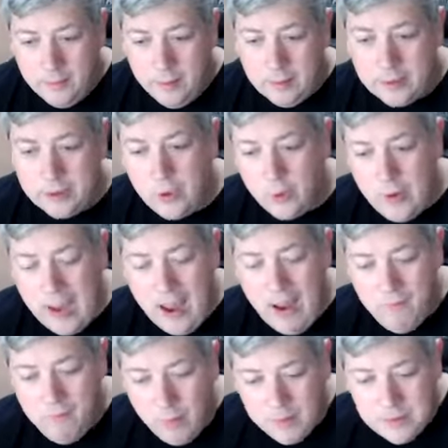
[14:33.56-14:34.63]
And so
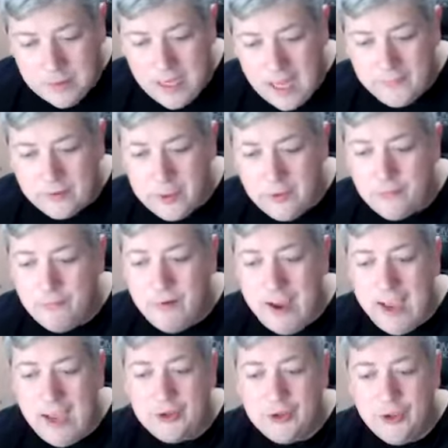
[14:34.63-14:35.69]
everyone's going to have a different
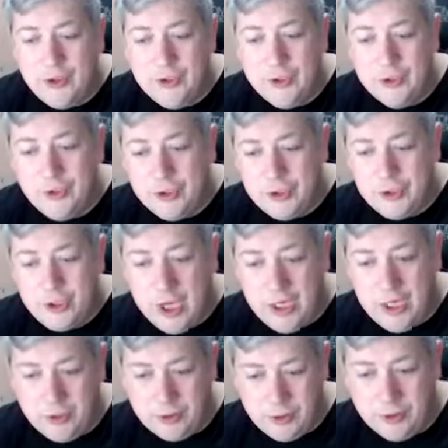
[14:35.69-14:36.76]
reaction to
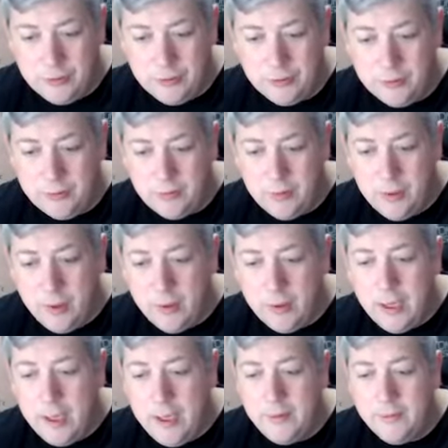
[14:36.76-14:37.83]
change,
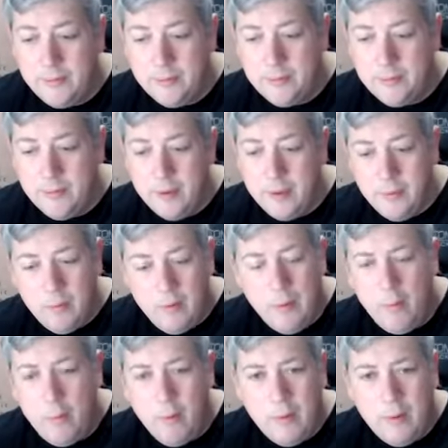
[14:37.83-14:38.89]
okay?
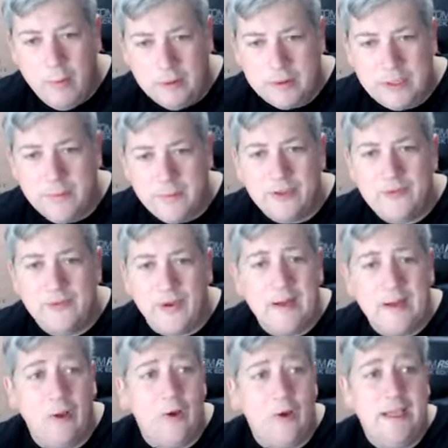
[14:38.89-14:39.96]
Some of us find
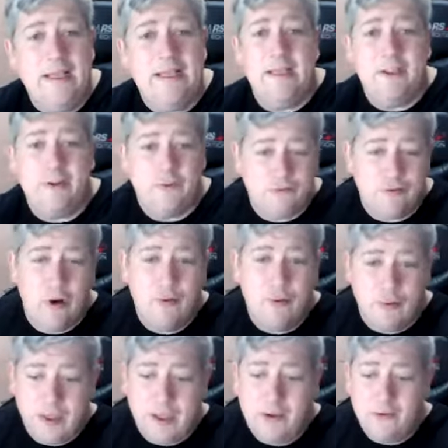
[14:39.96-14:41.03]
it a lot easier to throw
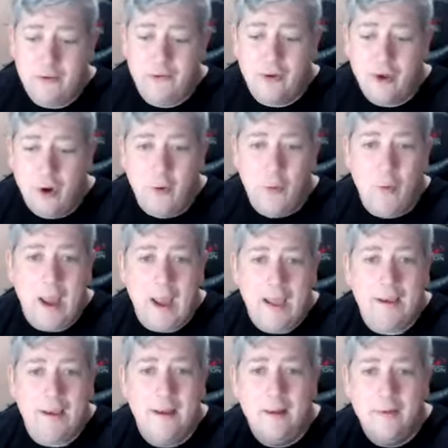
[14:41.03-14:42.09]
things
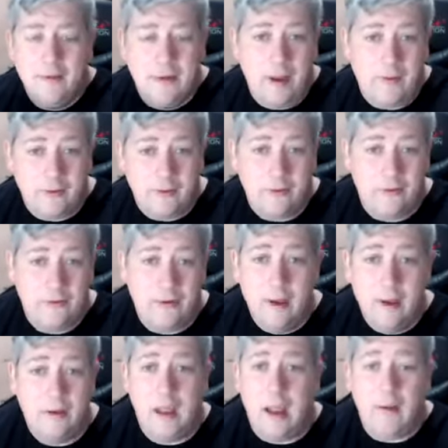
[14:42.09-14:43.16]
away than others.
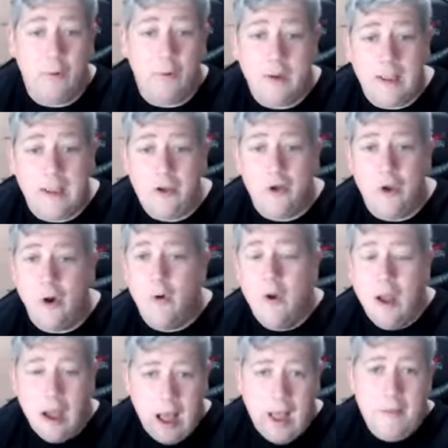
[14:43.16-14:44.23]
Now, I want to let you know,
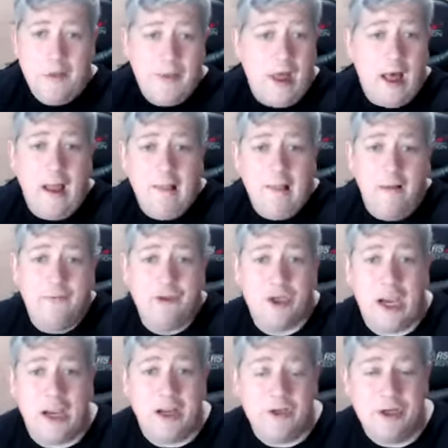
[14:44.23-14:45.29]
I'm at the I love
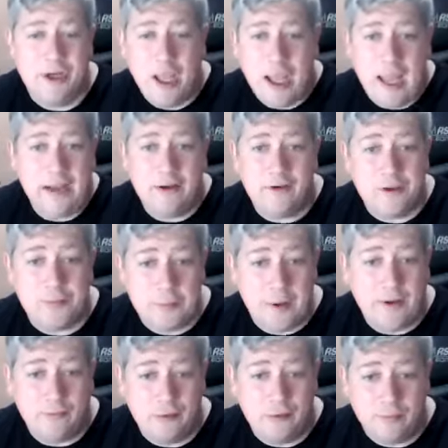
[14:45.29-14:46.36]
change end of the
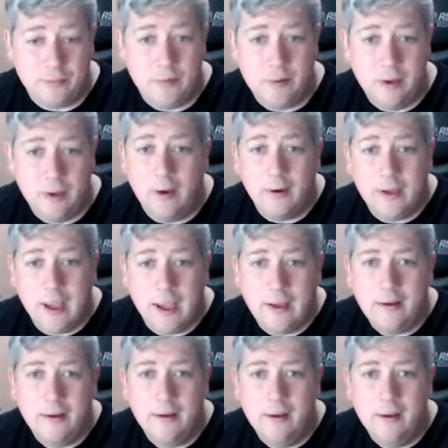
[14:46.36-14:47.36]
spectrum, okay?